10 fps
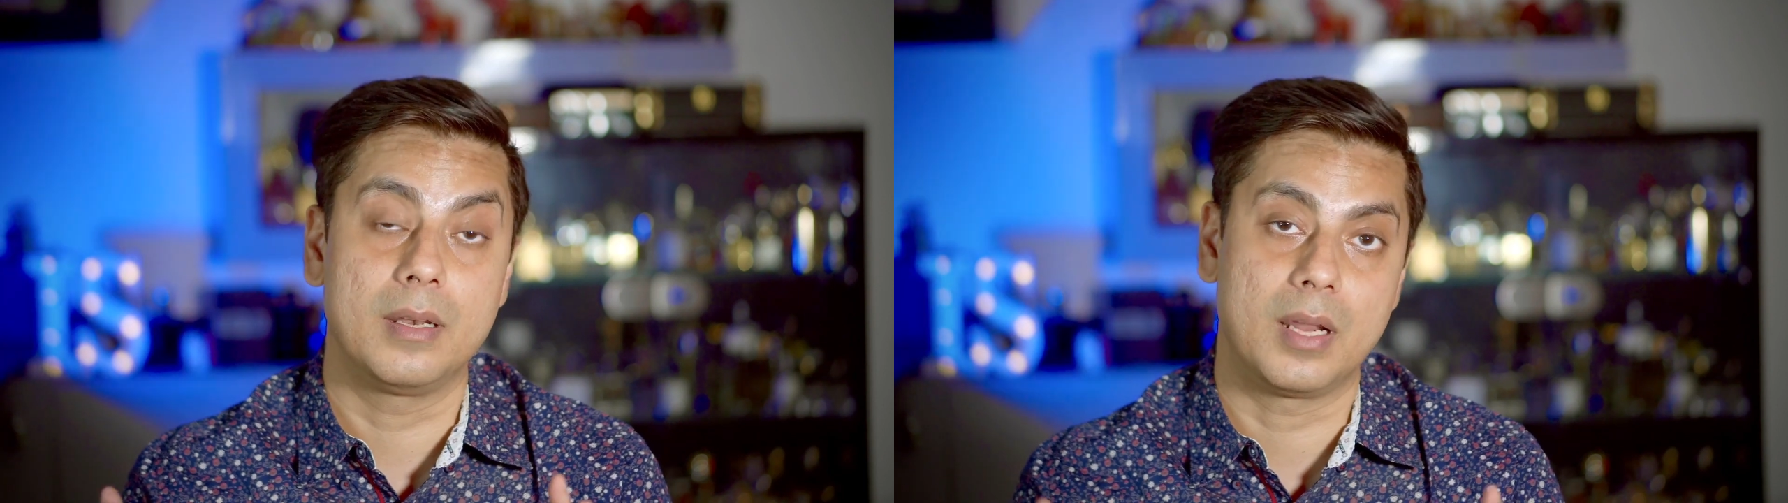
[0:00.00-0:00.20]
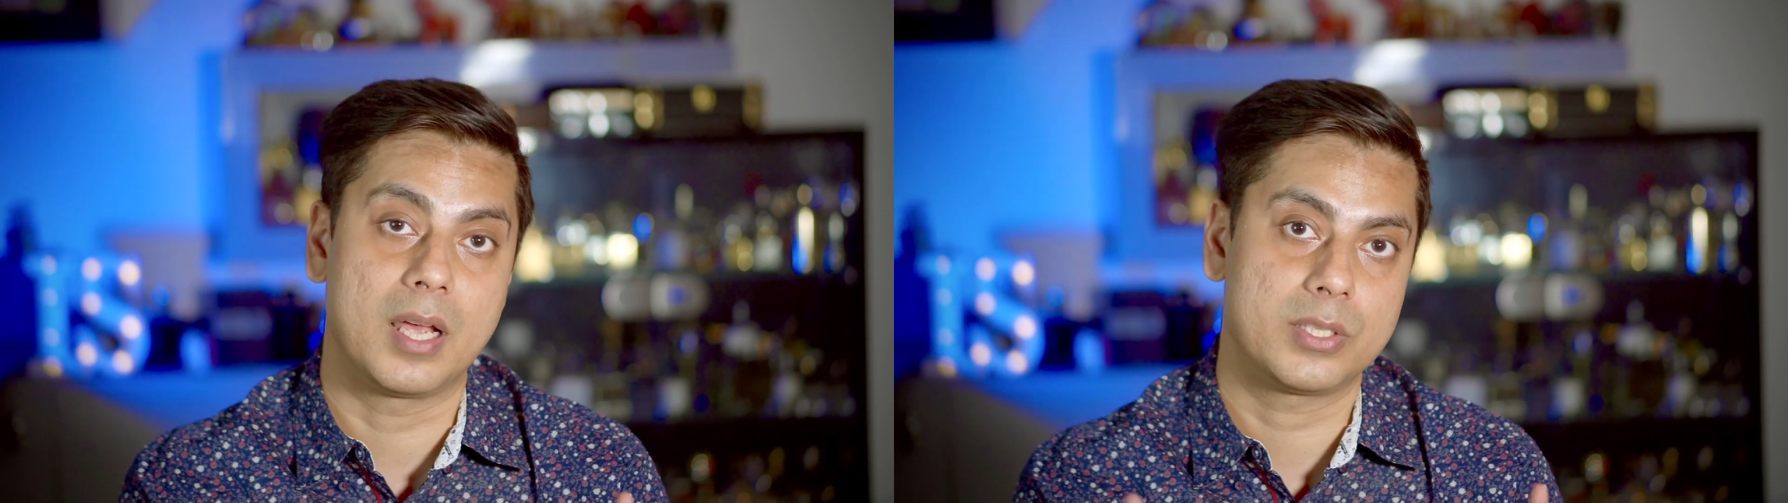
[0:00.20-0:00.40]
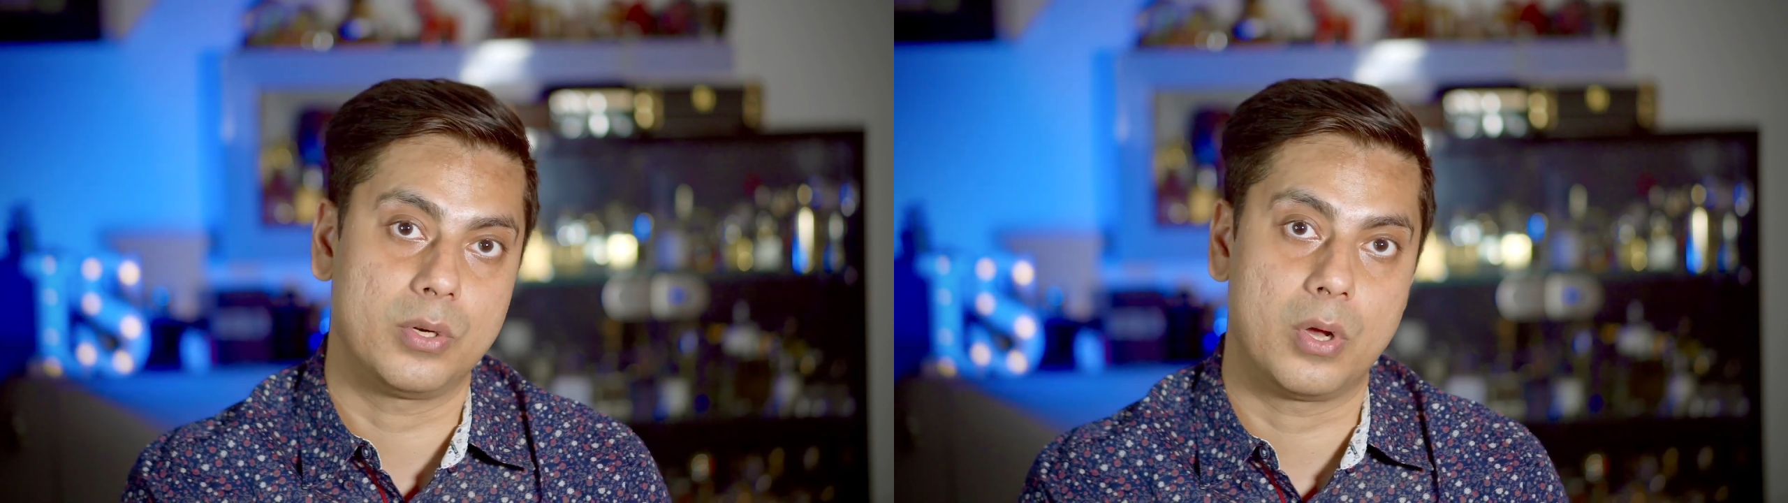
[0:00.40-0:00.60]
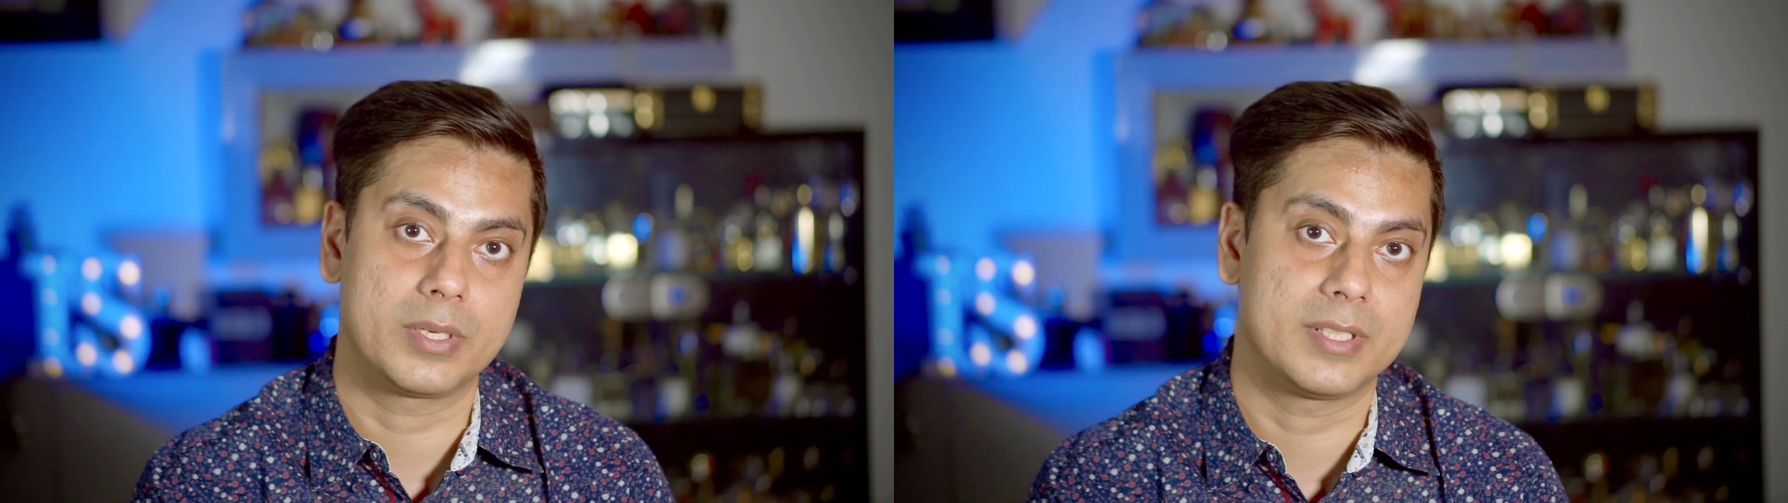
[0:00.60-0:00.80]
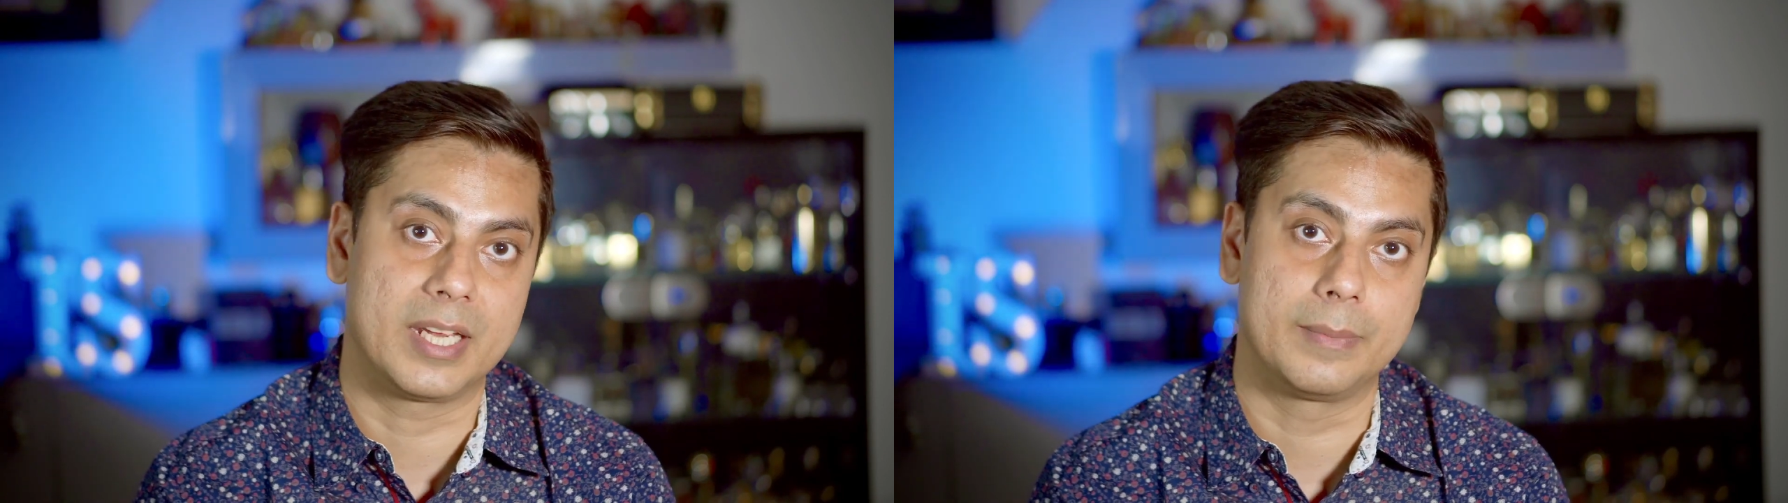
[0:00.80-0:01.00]
last a
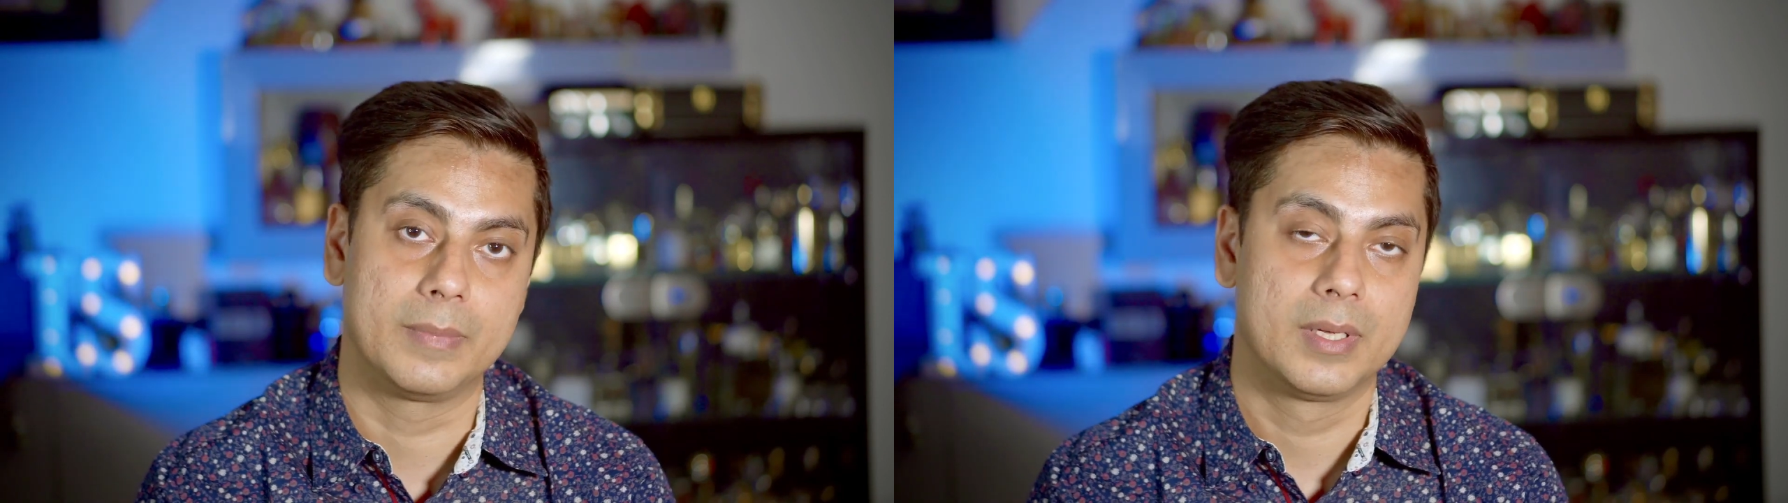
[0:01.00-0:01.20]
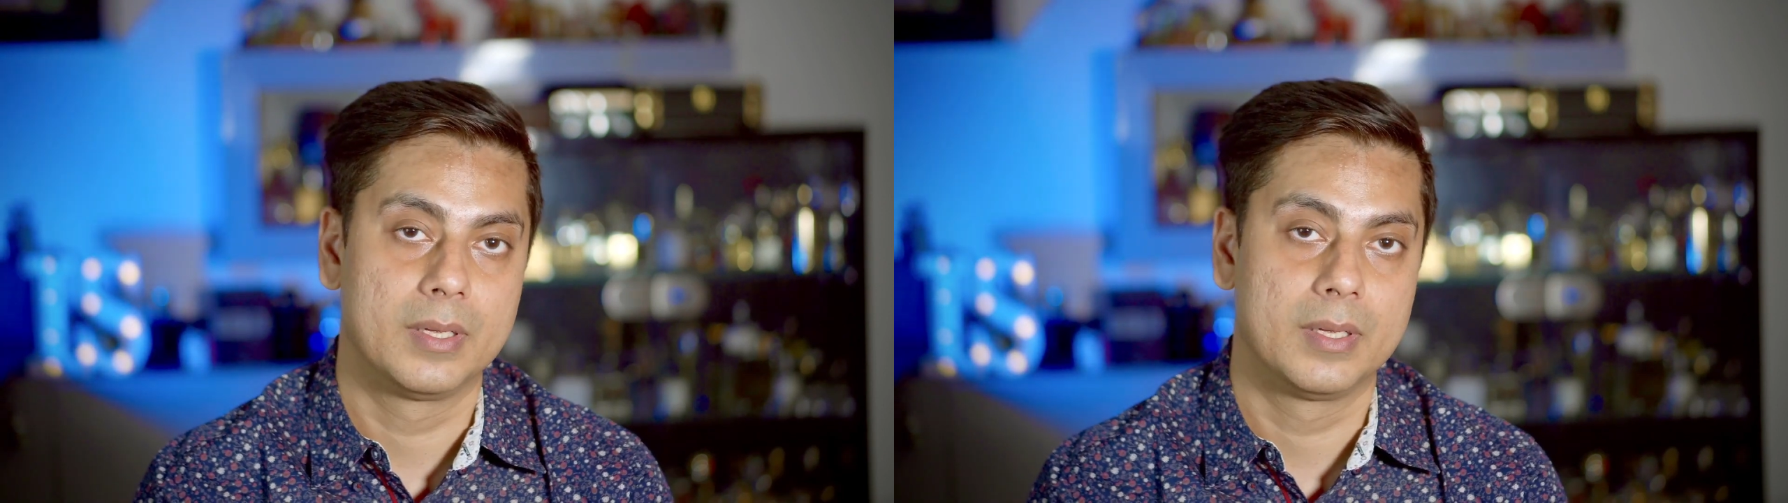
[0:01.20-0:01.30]
long time.